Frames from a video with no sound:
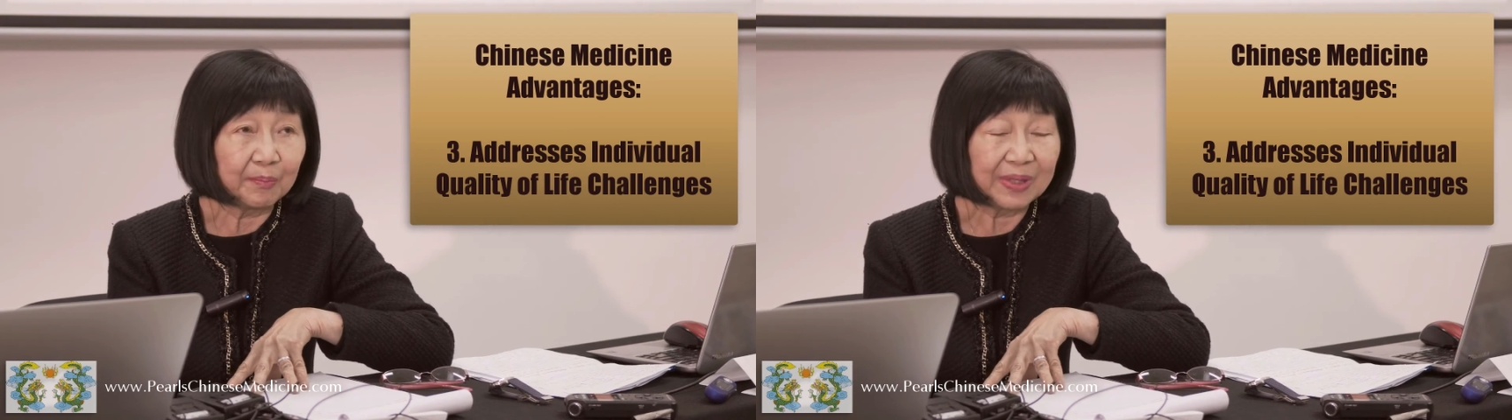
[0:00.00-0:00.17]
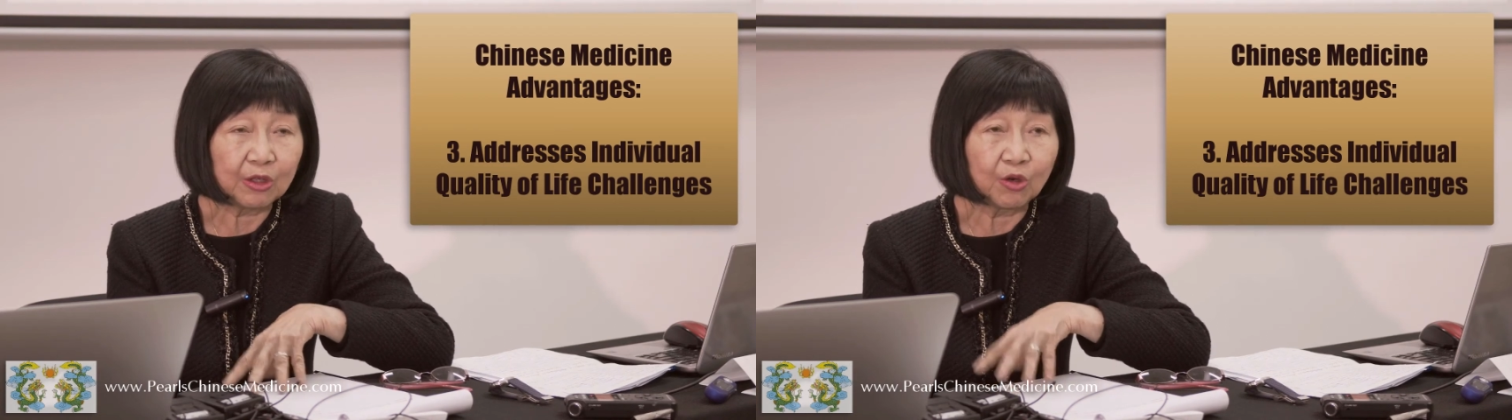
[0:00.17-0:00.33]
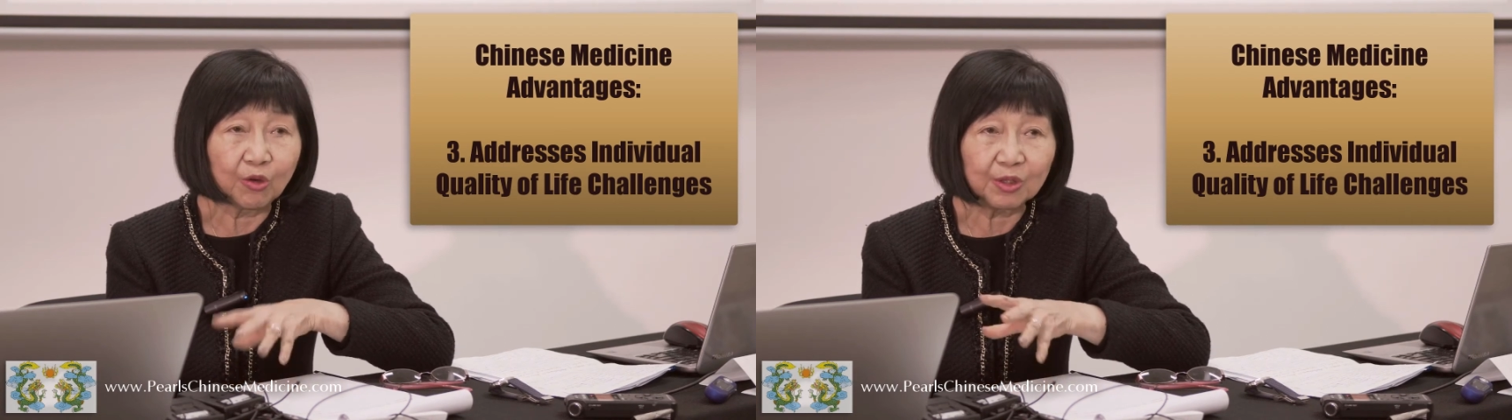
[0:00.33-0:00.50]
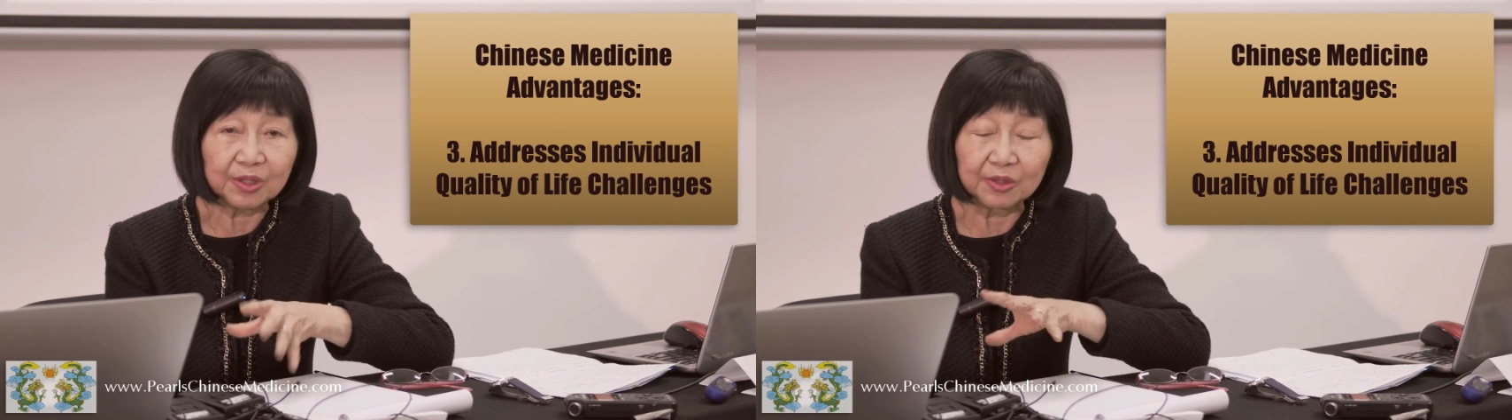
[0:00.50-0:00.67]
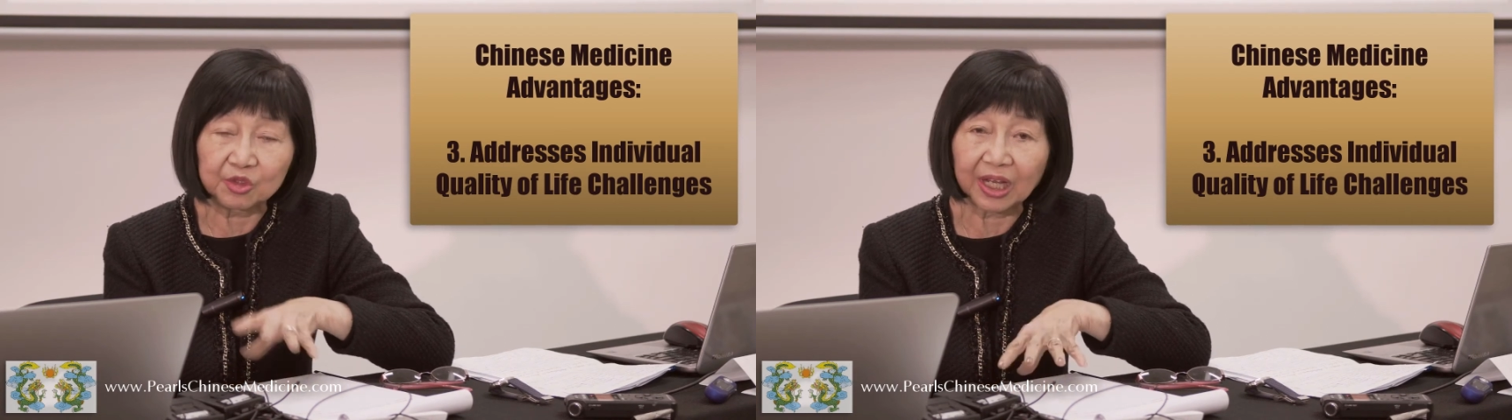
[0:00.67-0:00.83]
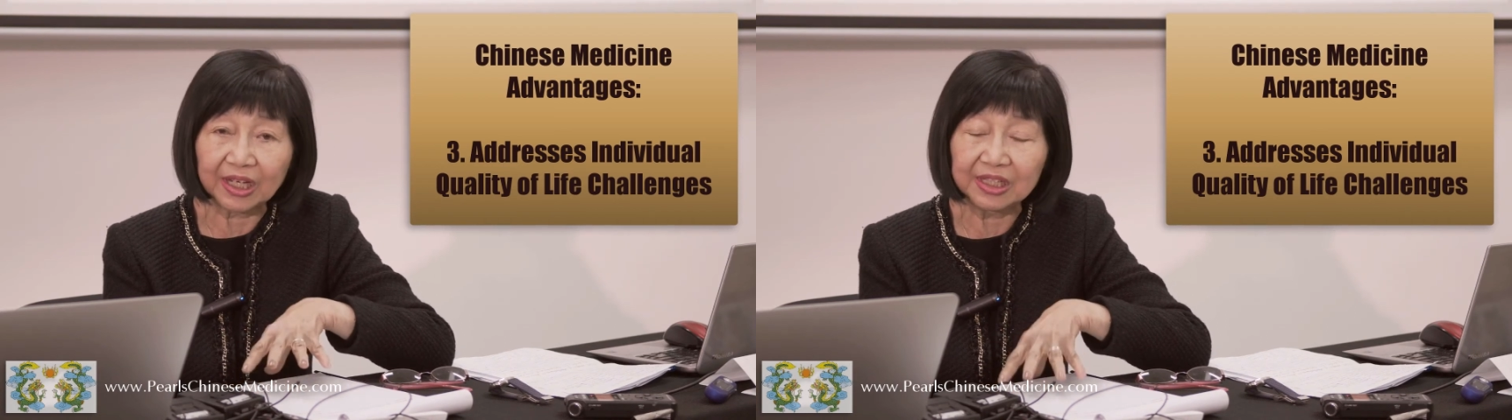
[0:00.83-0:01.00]
Because the
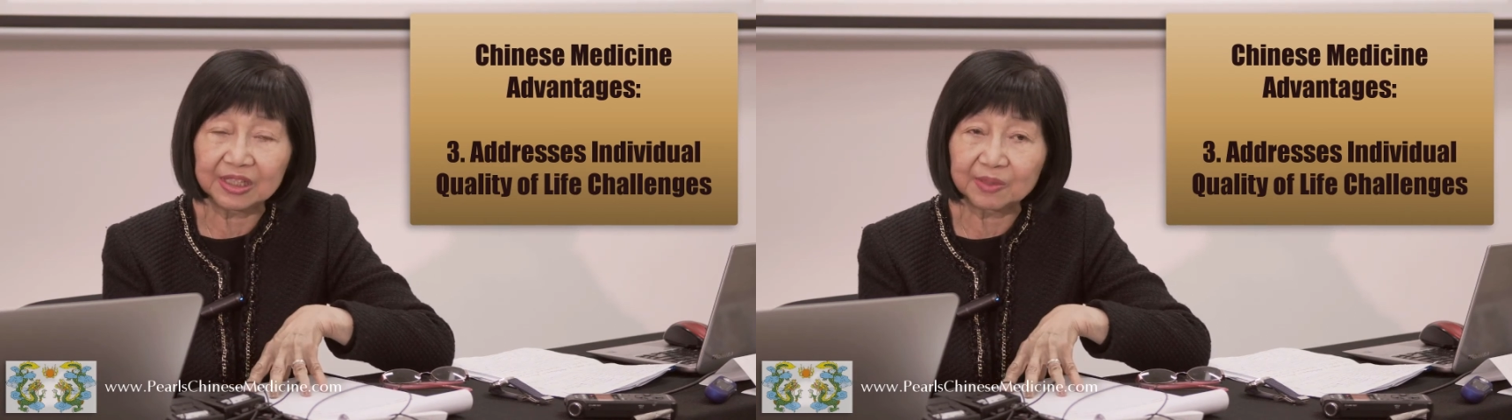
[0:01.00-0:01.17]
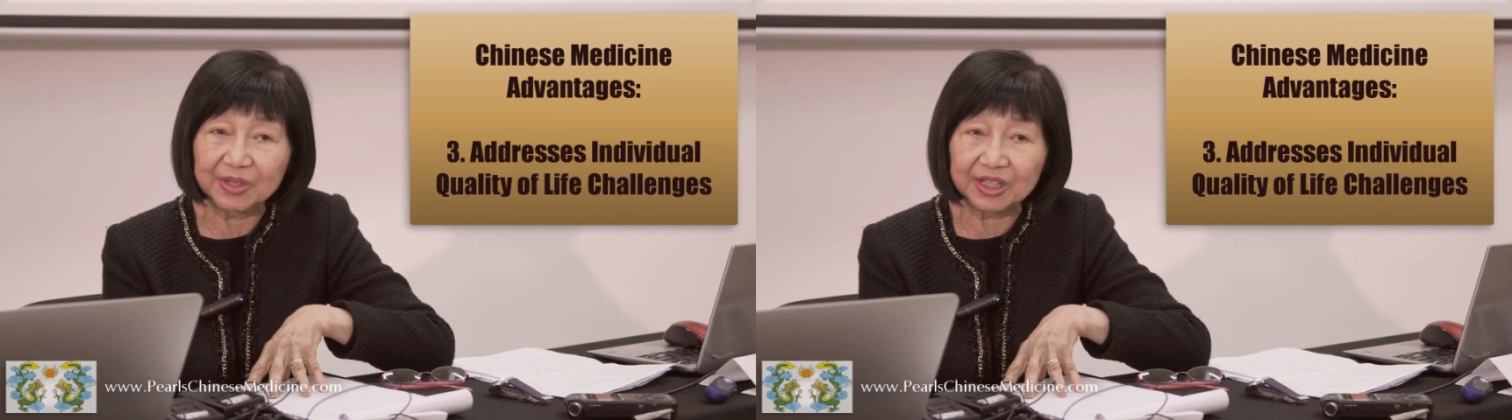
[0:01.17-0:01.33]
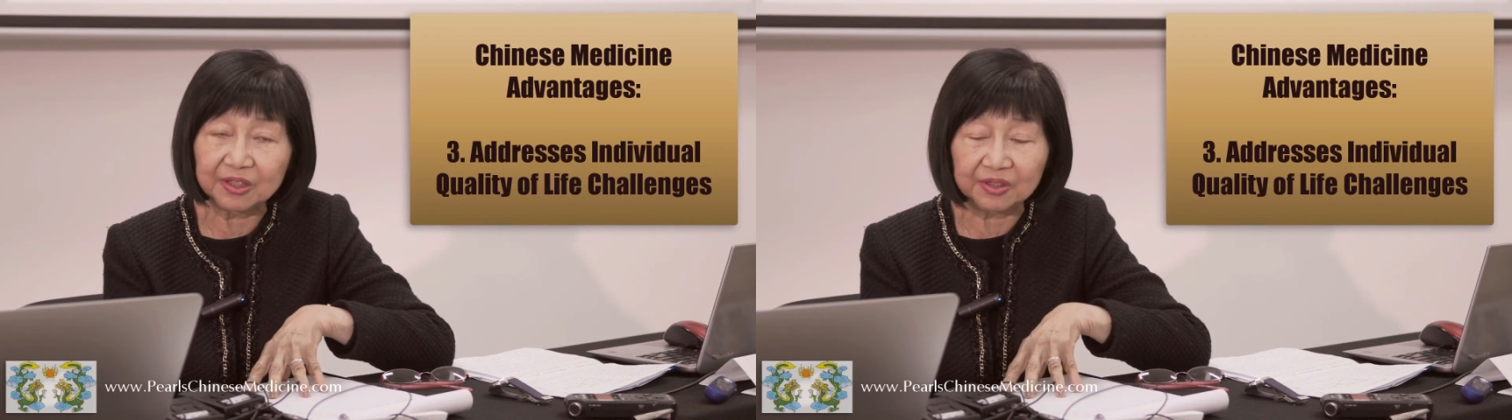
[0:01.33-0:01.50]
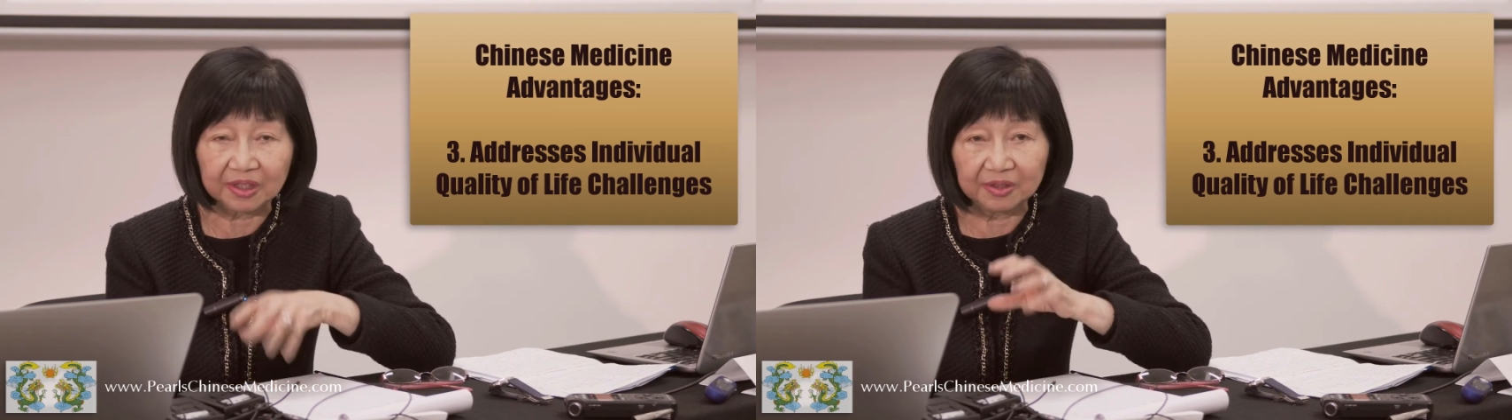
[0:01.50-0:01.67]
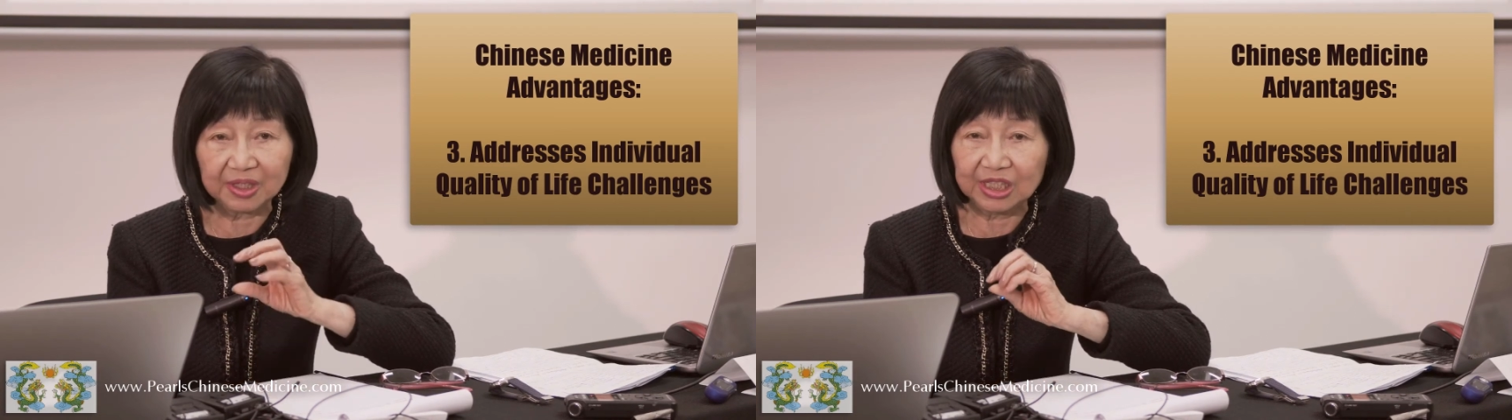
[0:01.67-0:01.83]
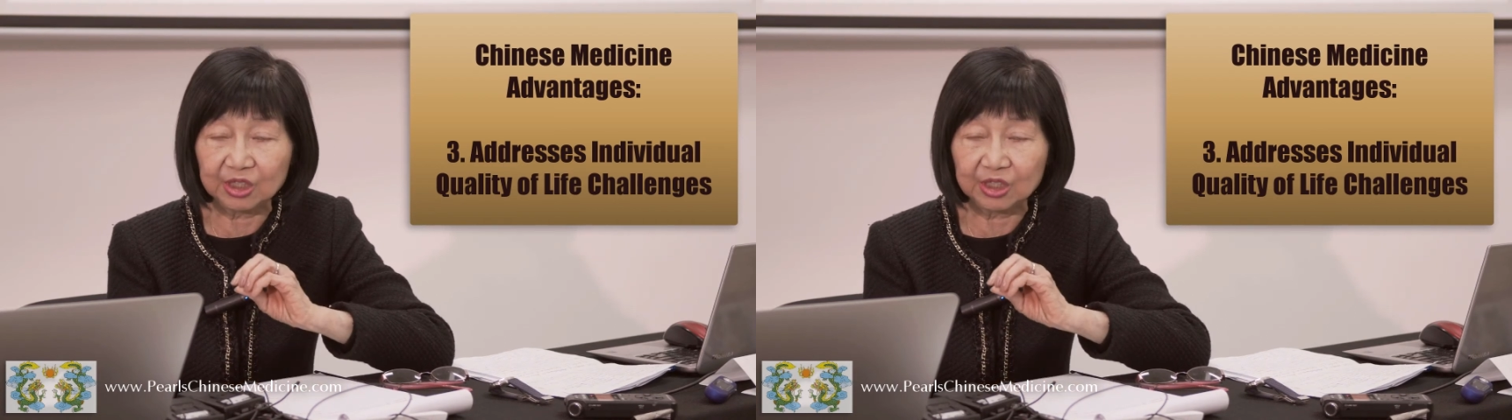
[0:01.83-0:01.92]
Chinese medicine